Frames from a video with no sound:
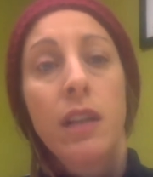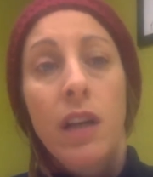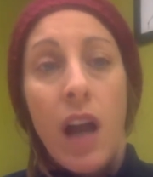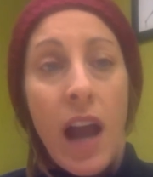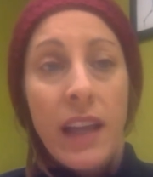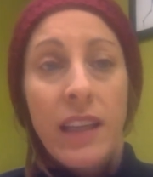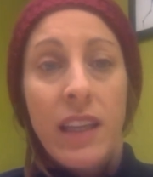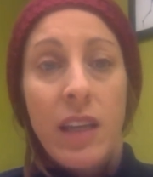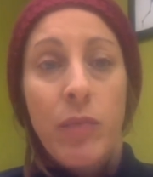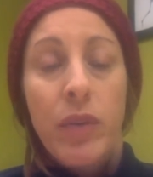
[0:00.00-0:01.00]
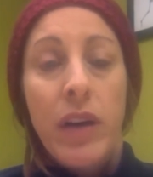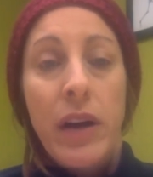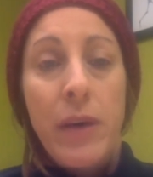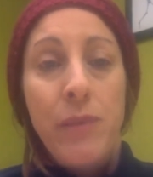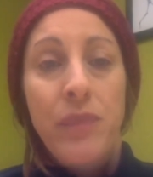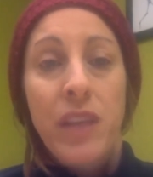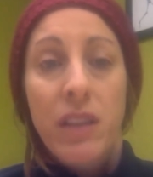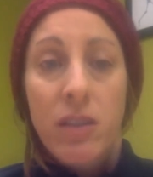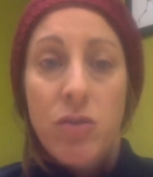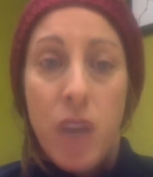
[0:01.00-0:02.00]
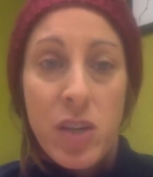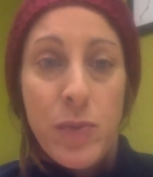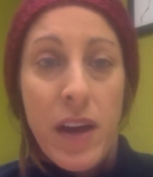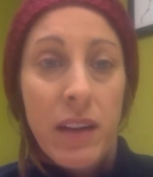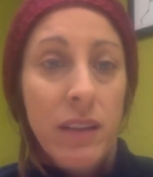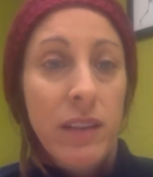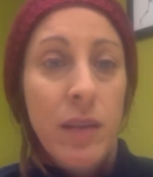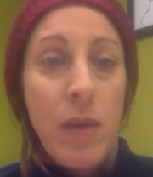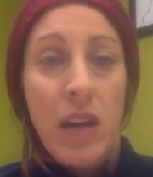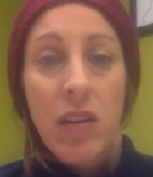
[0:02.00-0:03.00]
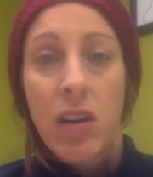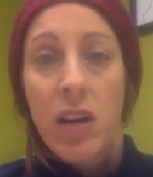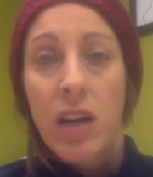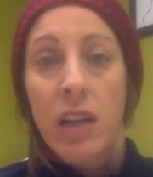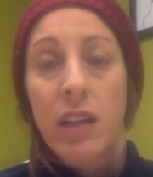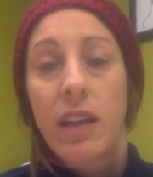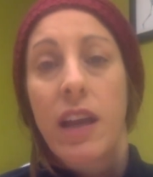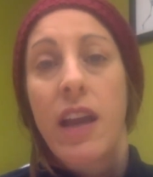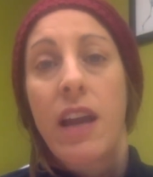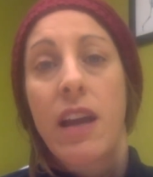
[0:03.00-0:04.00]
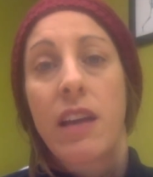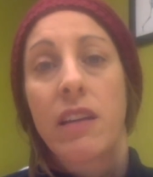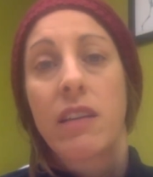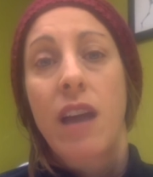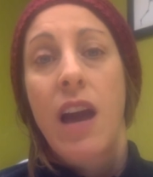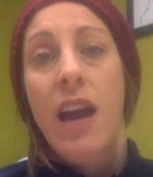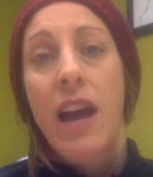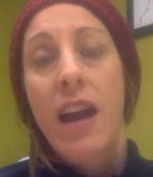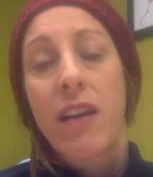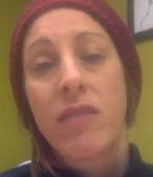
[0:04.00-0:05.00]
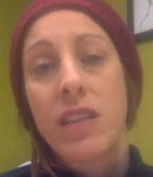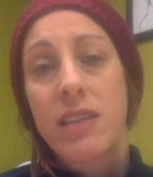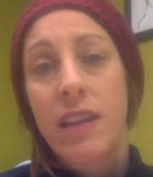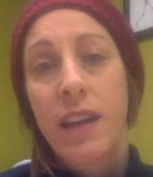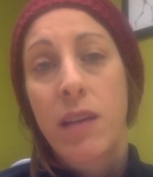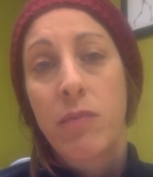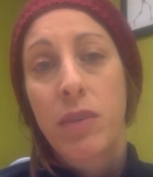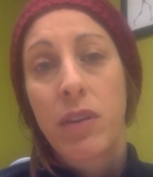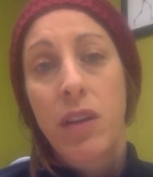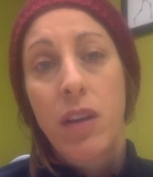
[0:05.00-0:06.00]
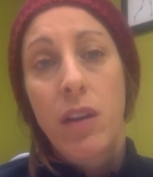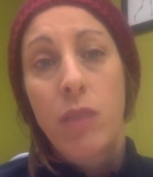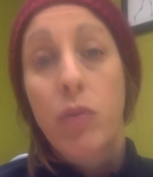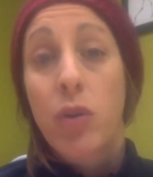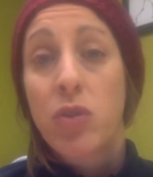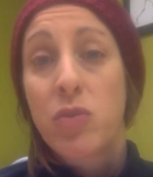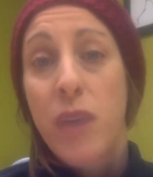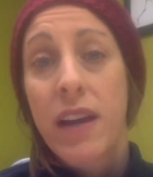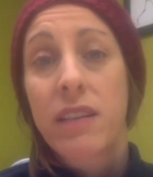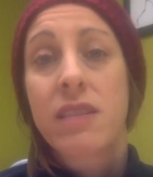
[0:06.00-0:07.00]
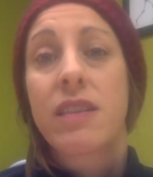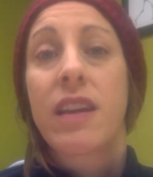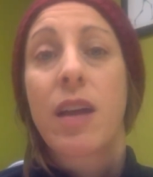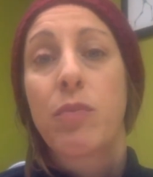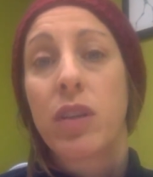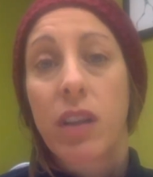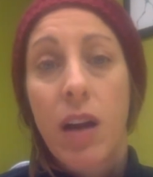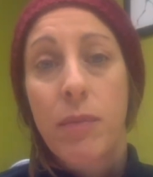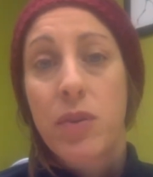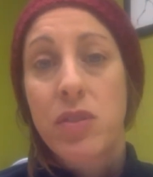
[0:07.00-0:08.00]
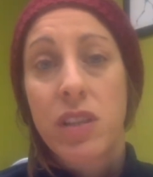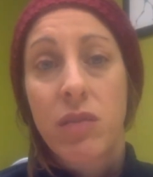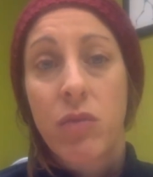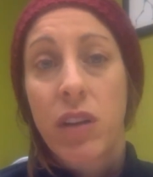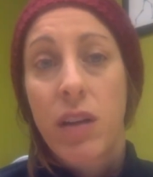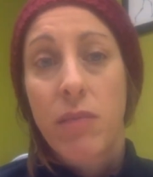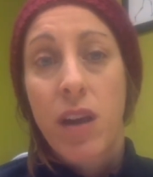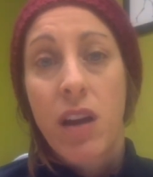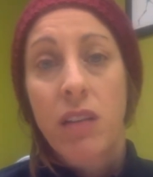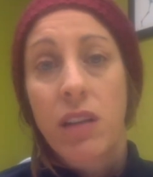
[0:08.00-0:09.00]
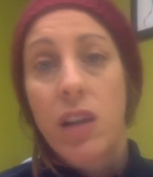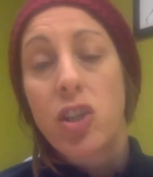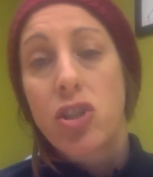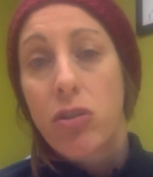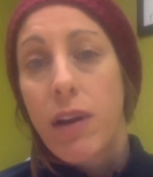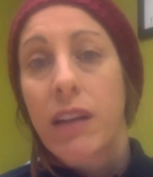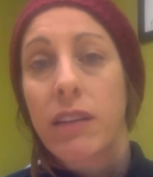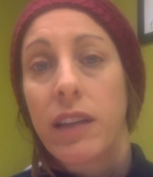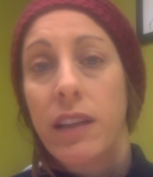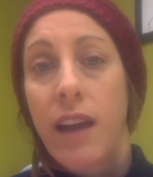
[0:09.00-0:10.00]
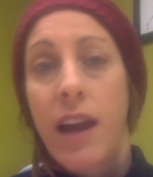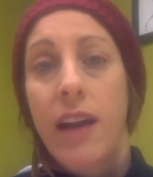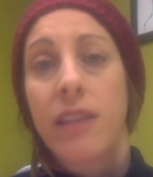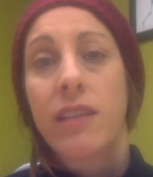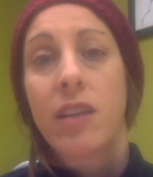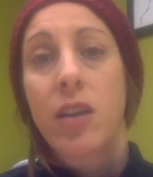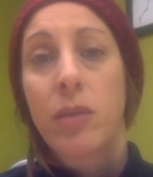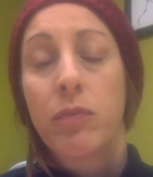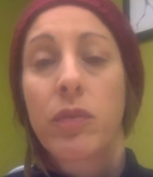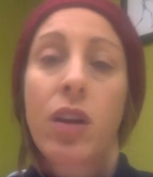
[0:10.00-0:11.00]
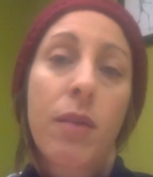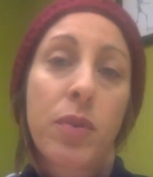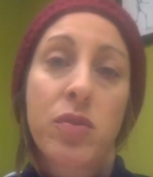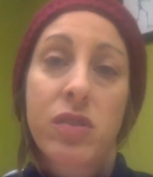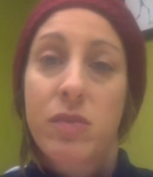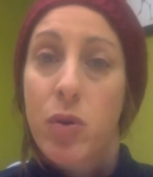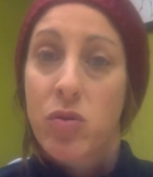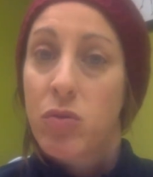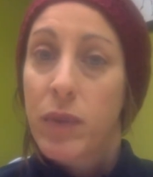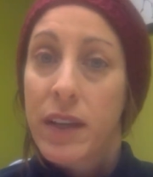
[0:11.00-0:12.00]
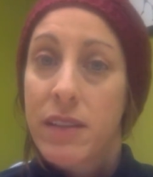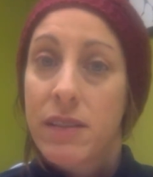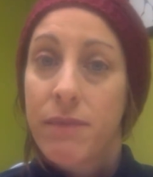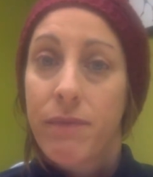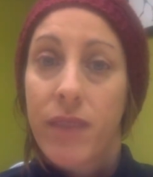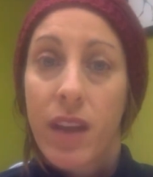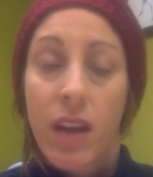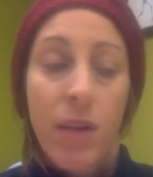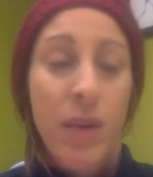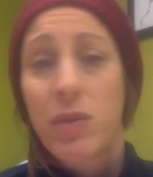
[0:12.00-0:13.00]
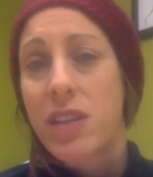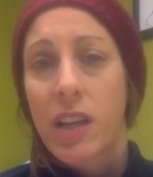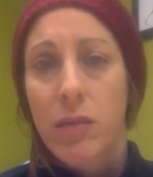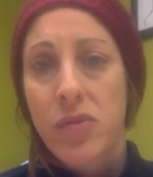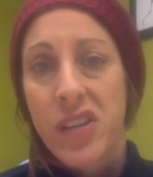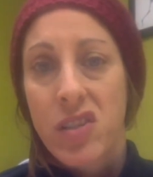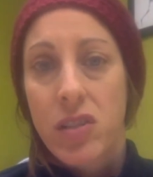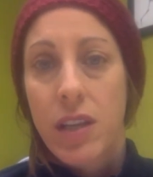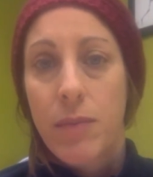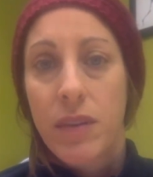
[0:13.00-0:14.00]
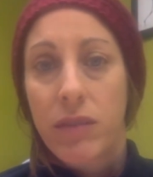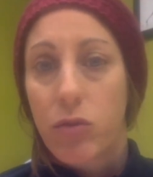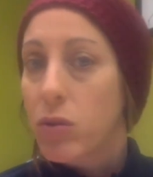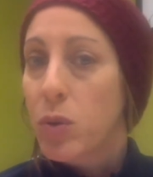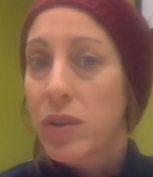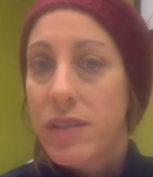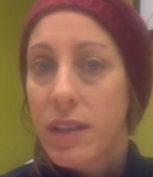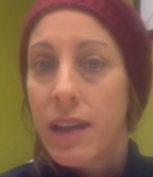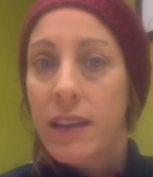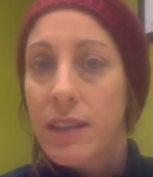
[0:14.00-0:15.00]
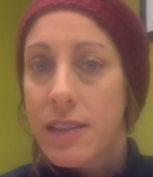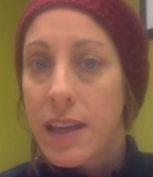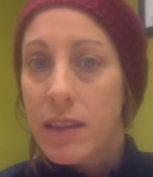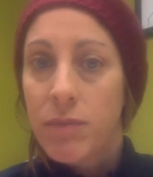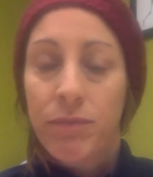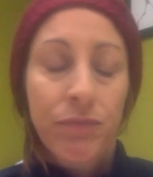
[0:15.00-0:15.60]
I keep a little trash bag in my car, and I have these hemp produce bags that I put compost in when I'm not directly at a compost disposal place. And recyclables I just keep in the floorboard until I can take them.